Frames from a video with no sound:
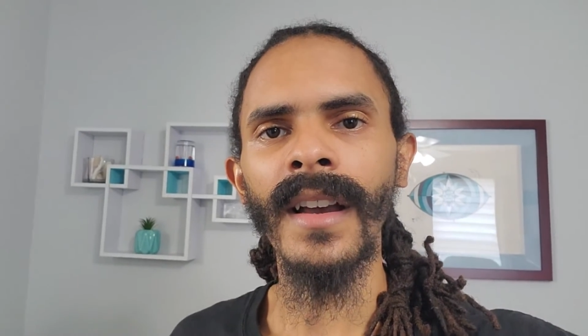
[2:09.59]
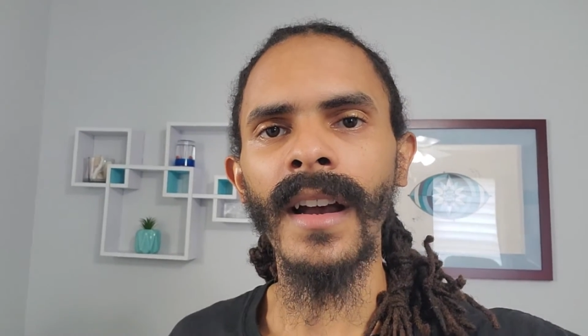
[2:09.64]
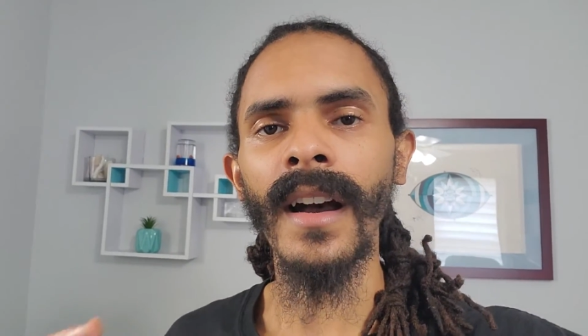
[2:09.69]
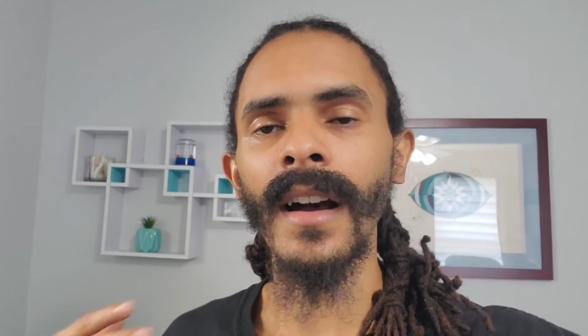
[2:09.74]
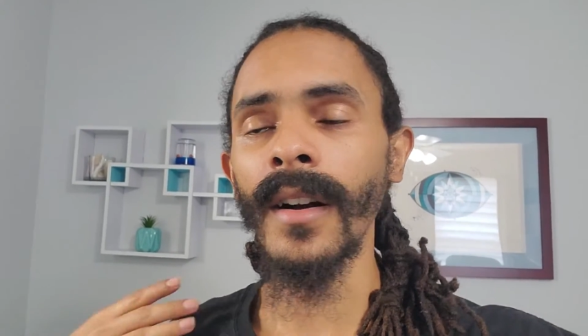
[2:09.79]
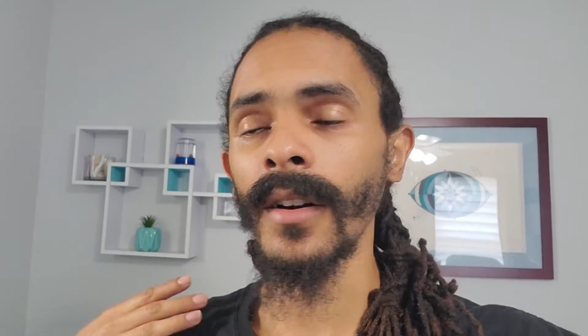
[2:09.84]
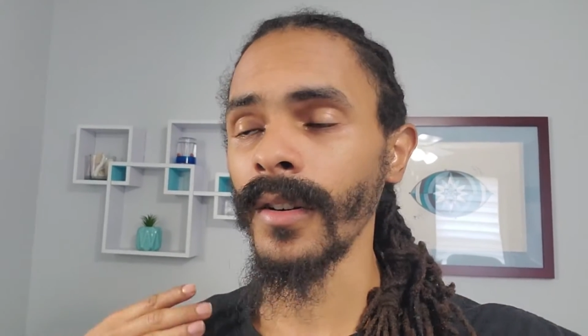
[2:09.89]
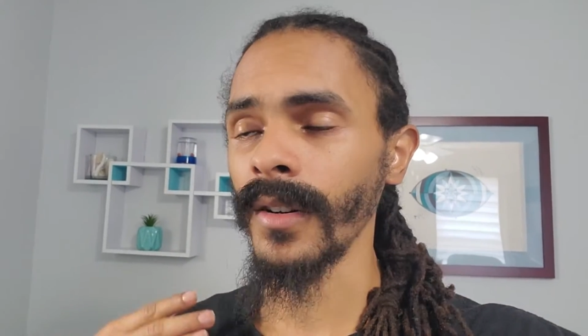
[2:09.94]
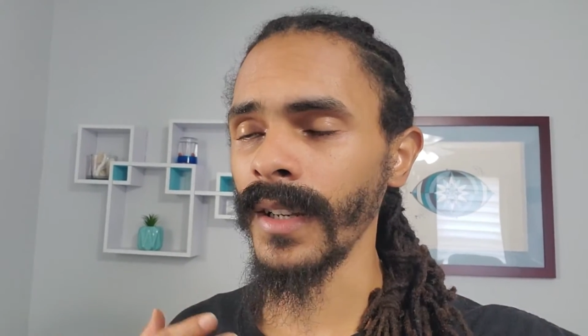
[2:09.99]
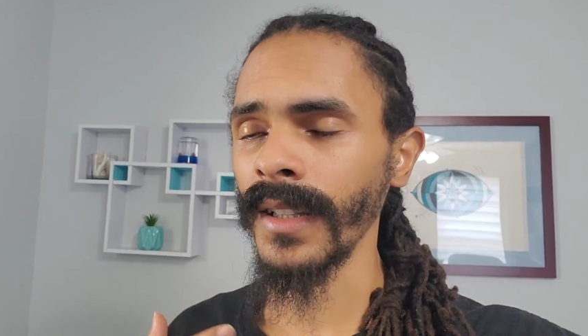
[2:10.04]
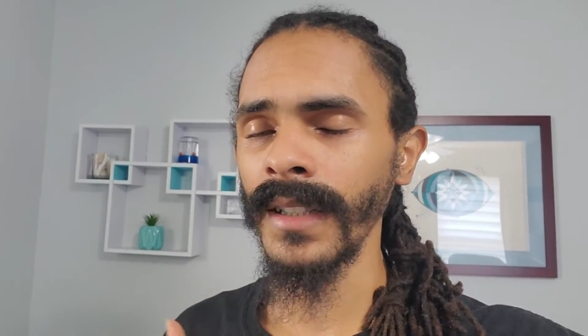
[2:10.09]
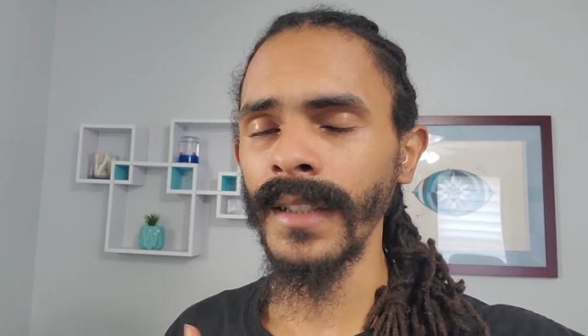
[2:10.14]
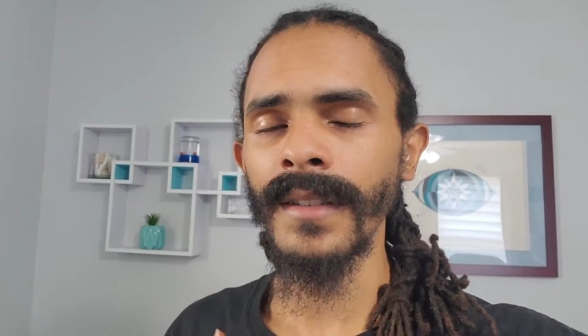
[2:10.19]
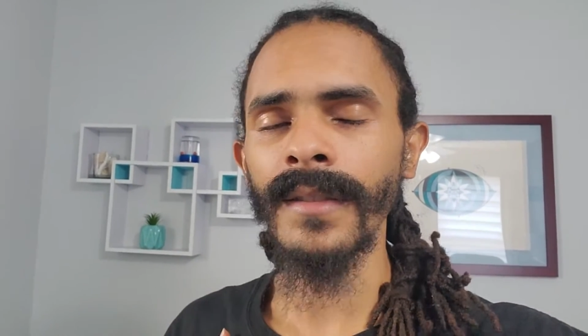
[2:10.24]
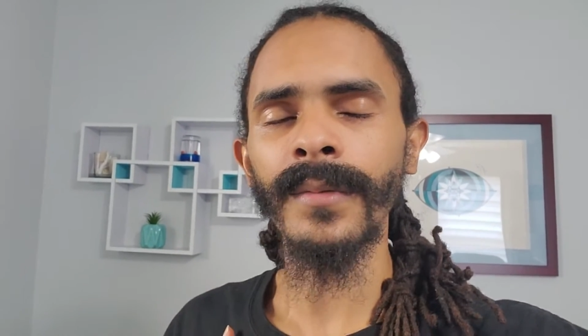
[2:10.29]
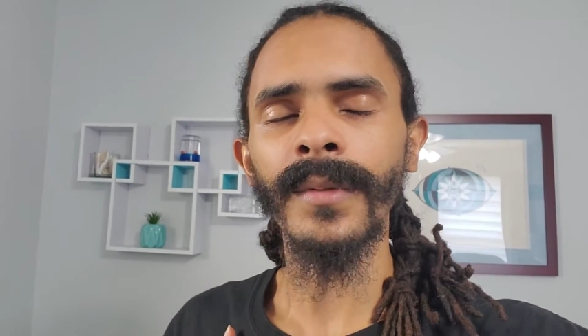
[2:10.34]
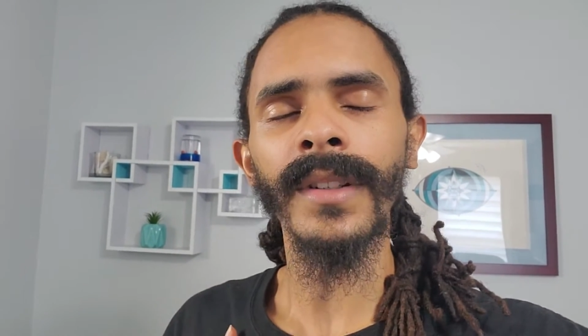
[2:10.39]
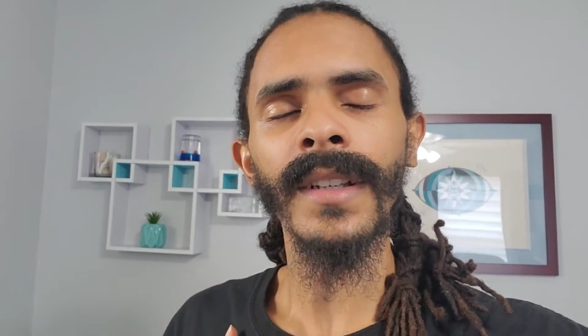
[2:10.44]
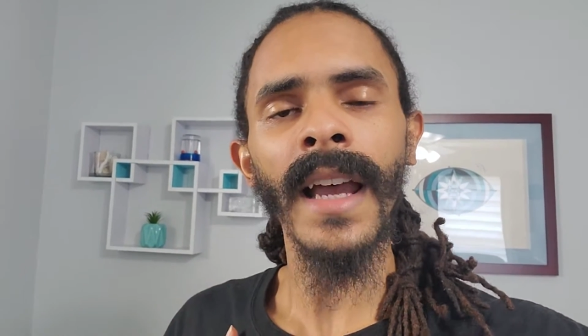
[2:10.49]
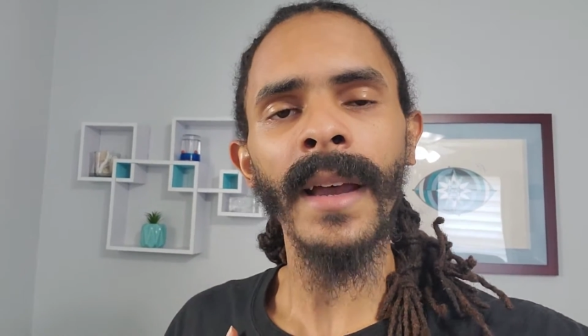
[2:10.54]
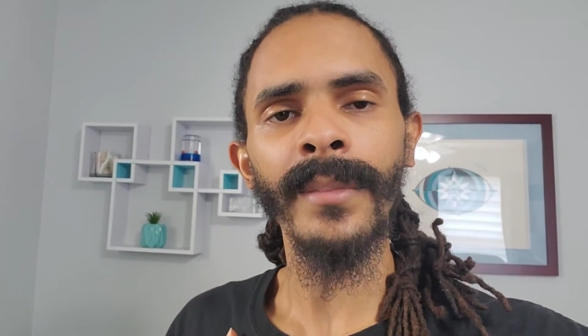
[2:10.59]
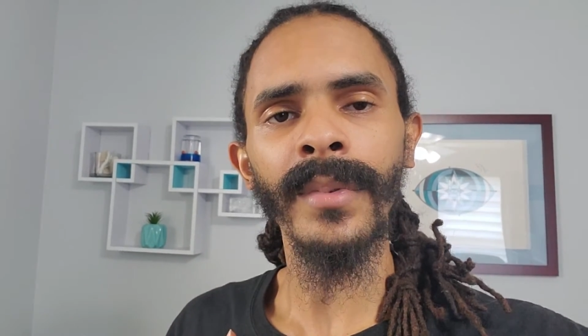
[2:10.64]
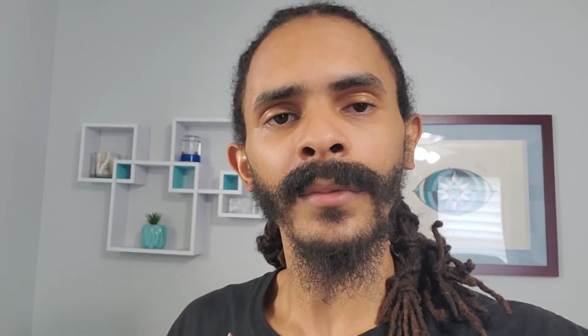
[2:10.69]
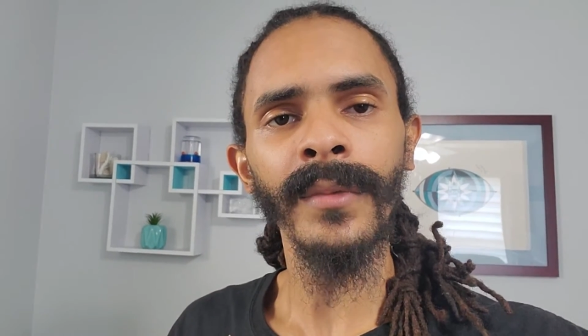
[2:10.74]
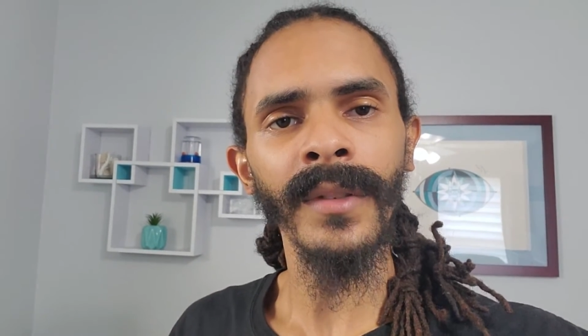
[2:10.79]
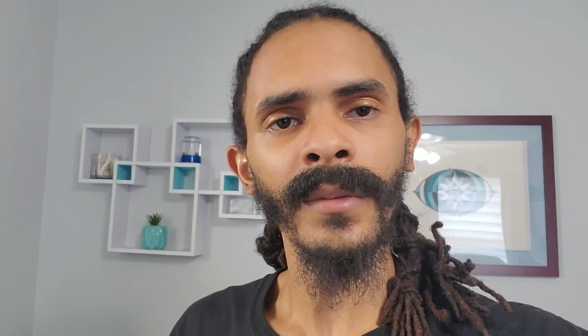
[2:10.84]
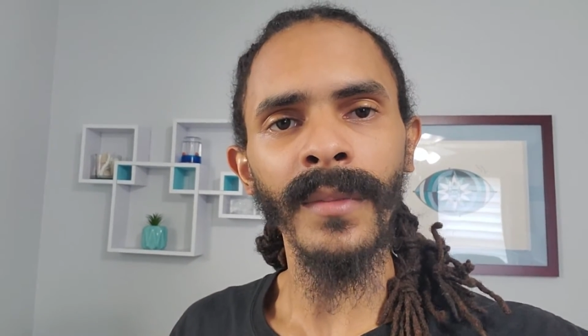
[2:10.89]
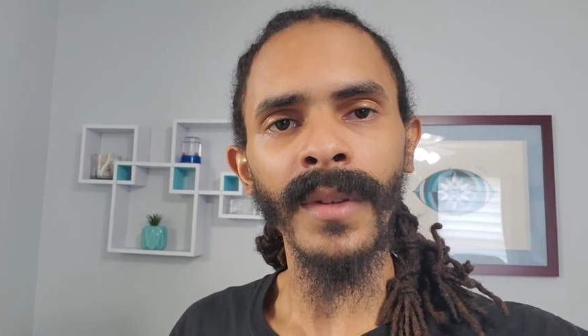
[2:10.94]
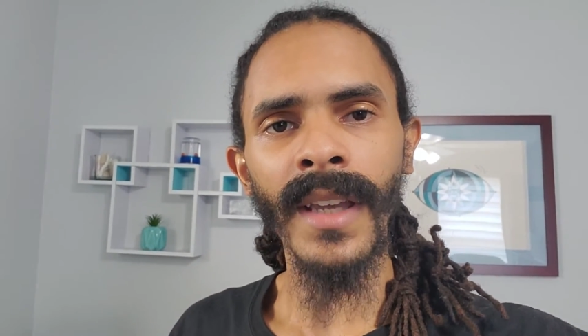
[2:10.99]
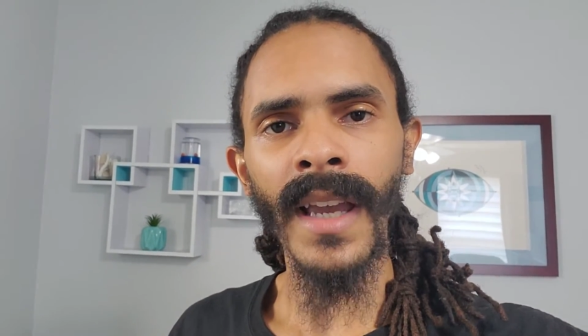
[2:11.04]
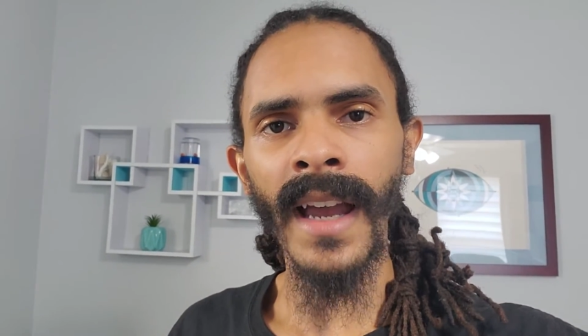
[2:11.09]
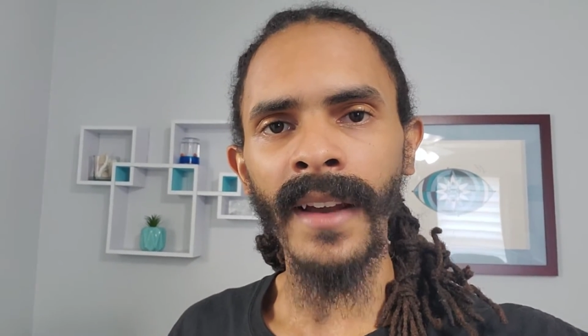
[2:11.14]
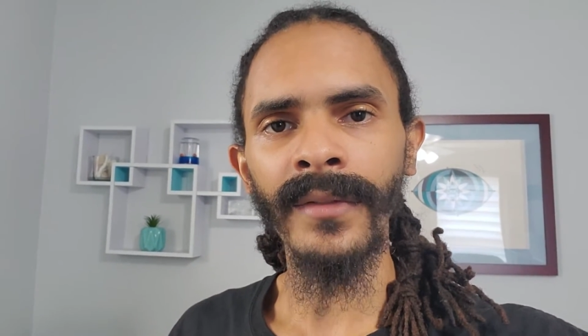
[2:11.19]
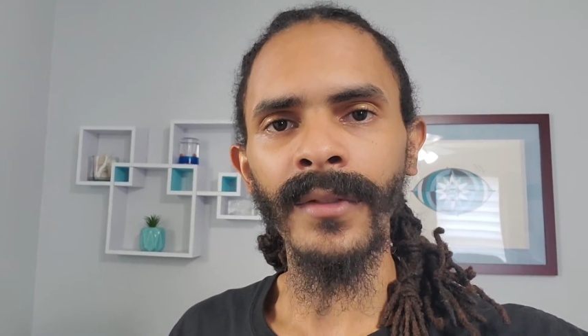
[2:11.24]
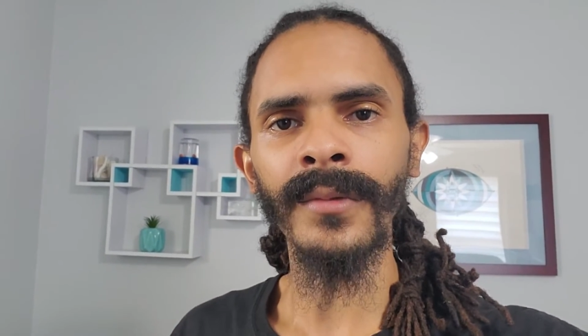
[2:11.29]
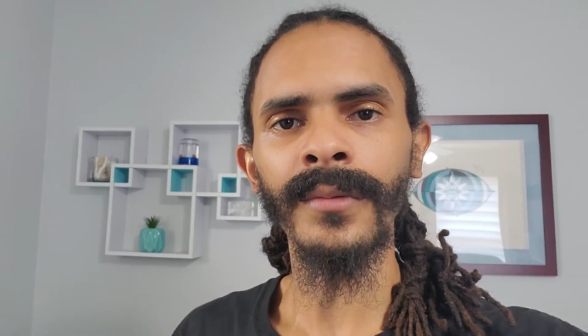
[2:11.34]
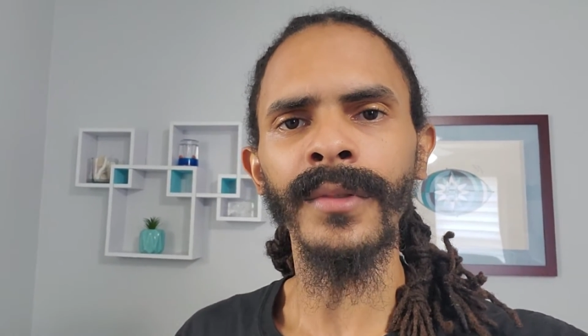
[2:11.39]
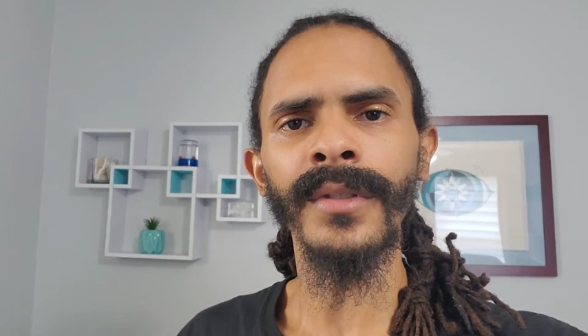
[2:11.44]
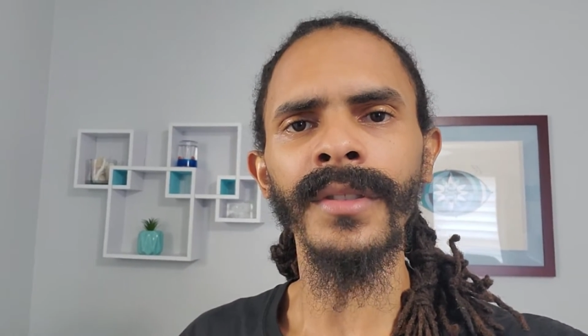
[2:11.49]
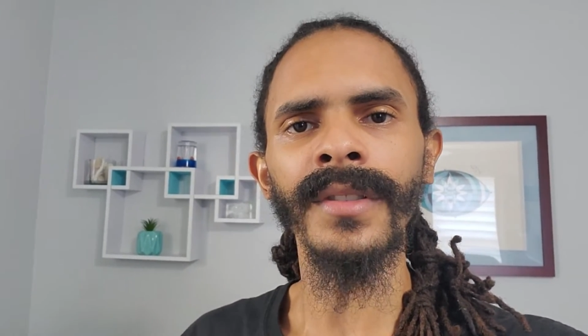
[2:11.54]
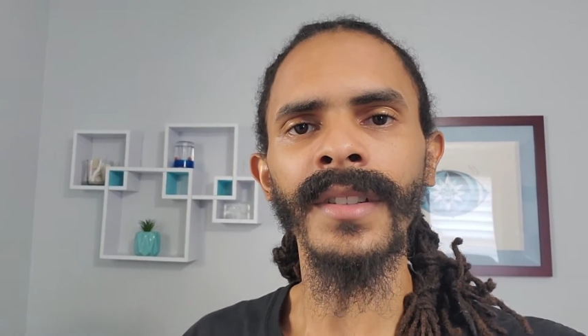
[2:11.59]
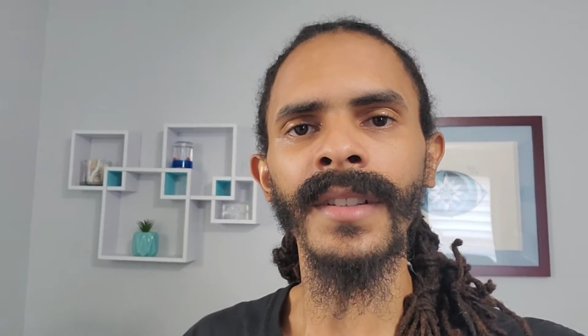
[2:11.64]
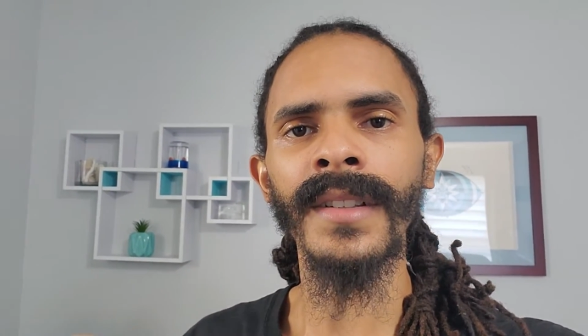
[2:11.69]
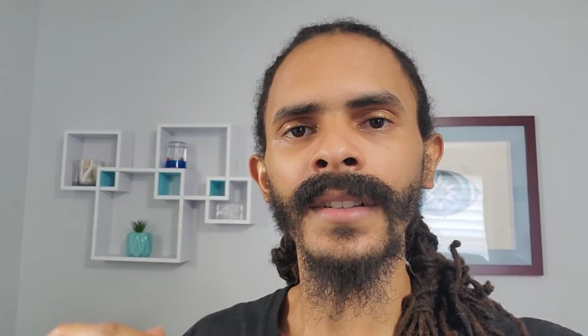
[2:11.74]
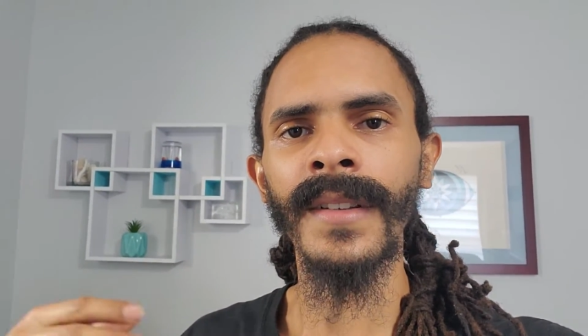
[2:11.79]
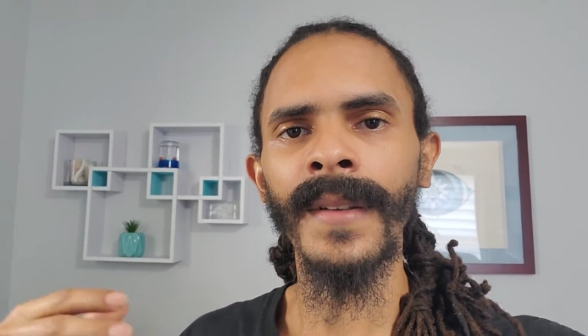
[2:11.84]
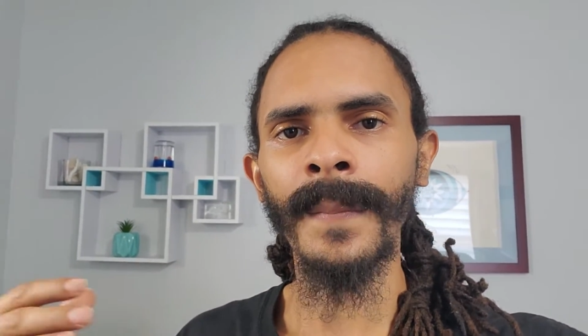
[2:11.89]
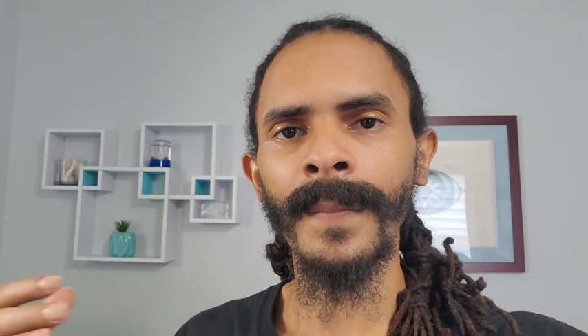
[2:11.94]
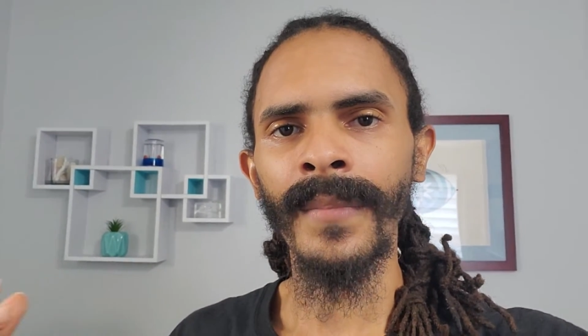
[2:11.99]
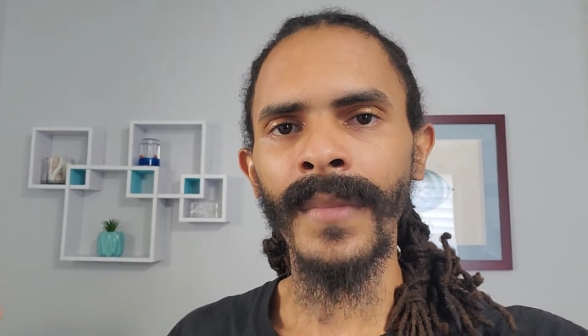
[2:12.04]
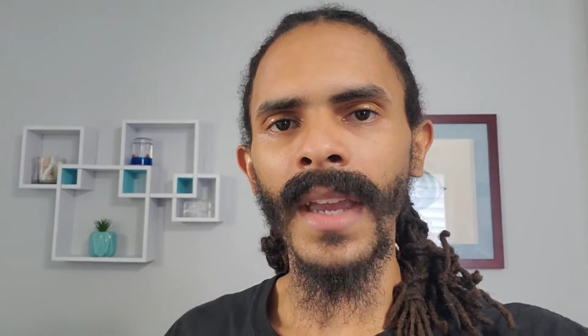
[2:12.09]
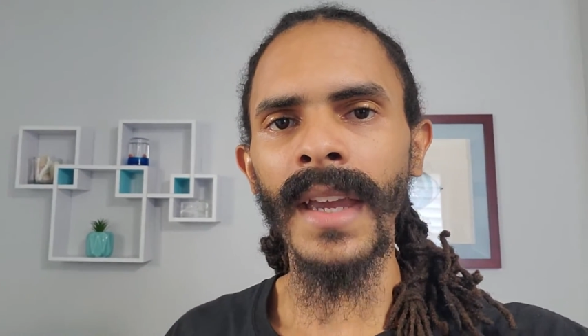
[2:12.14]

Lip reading: or at least what happened with me afterwards, and